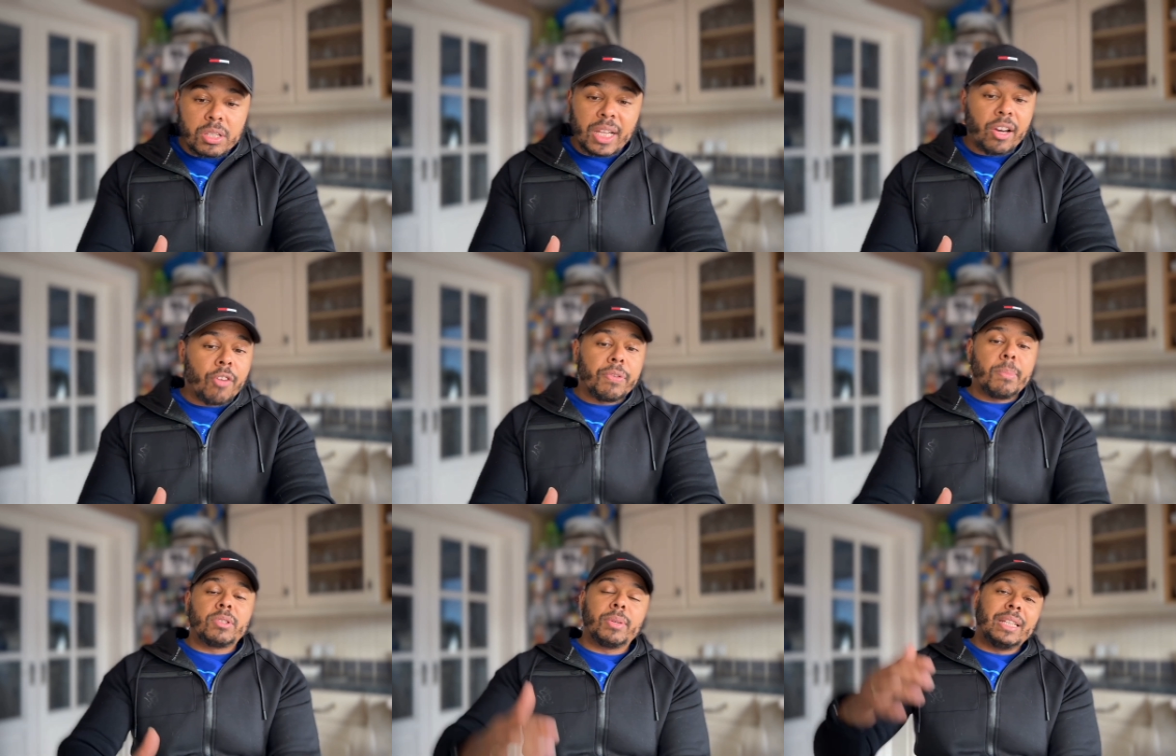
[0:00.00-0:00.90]
They offer
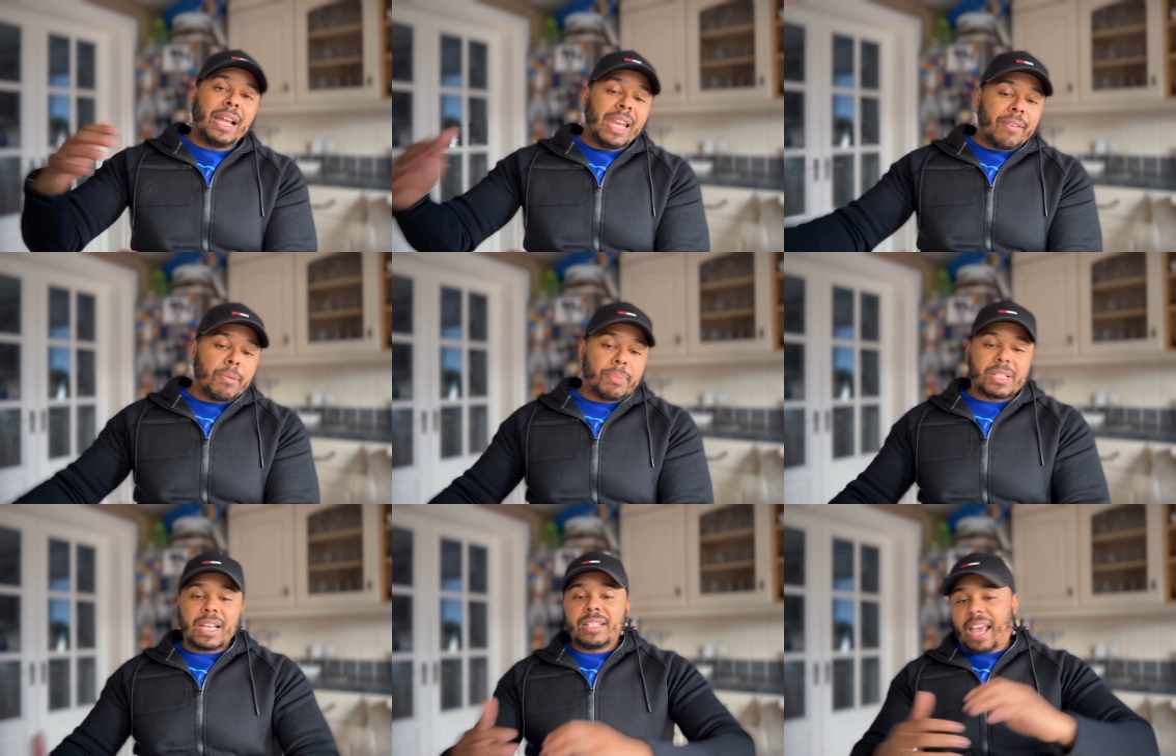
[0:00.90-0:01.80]
between
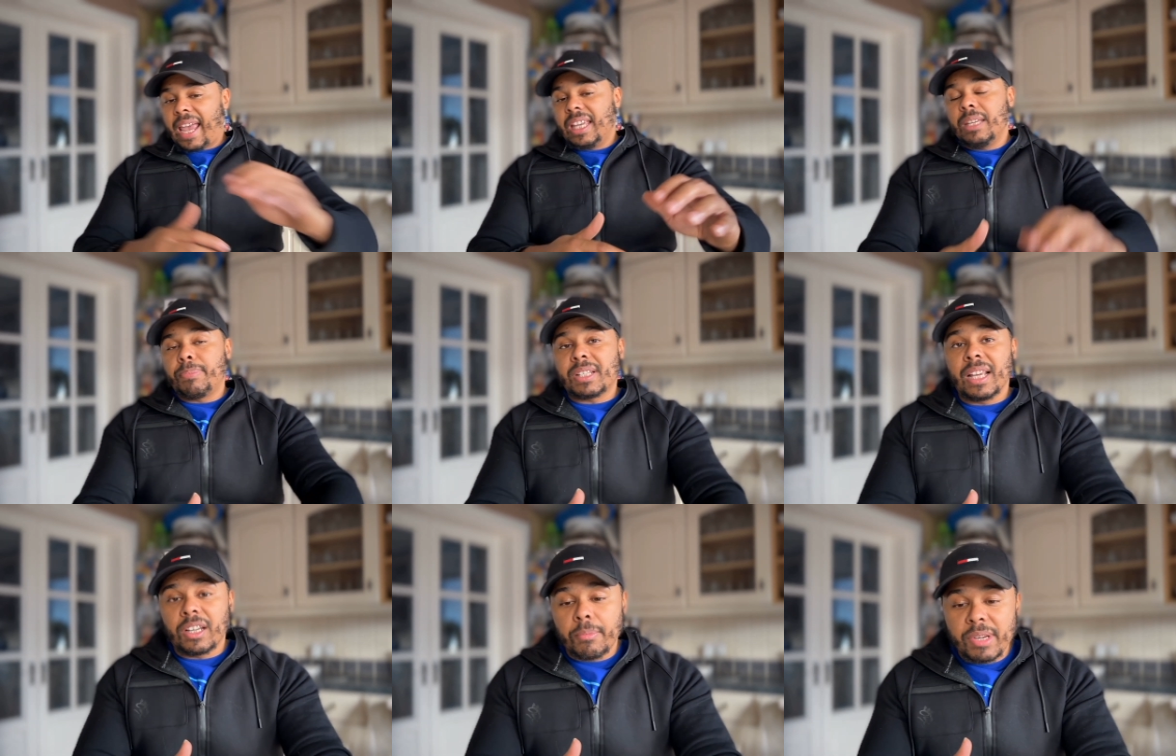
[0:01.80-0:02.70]
11% to
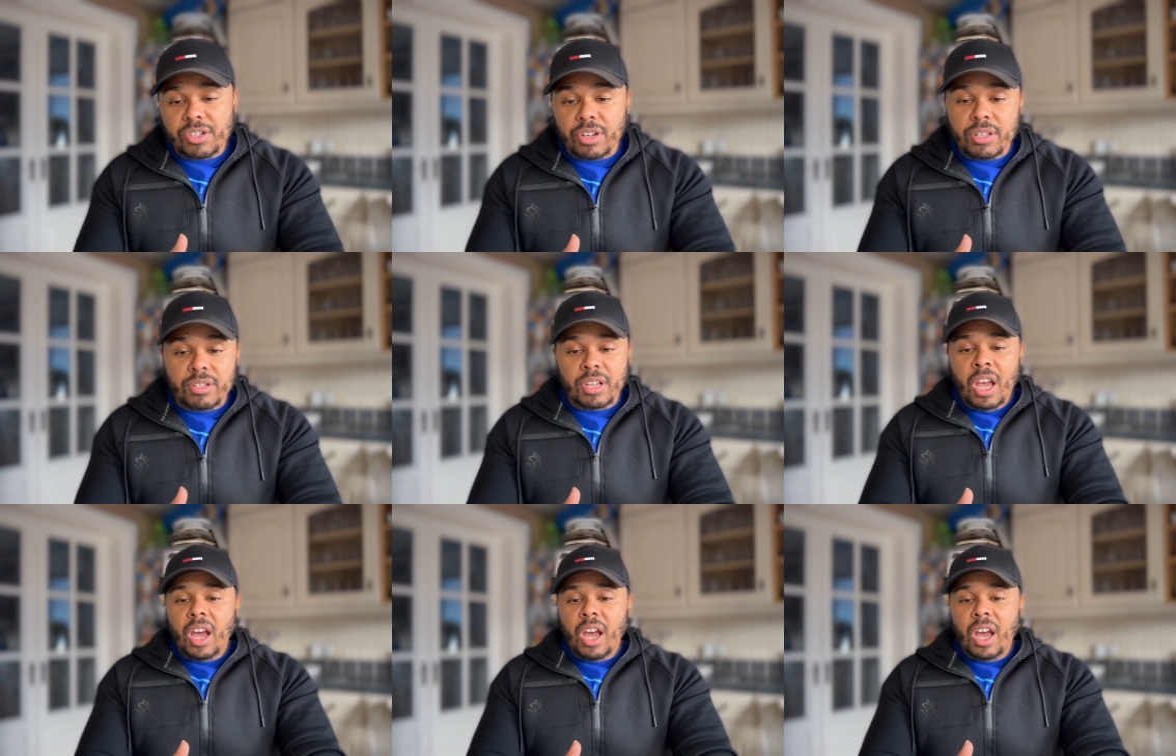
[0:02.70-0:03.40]
80% commissions.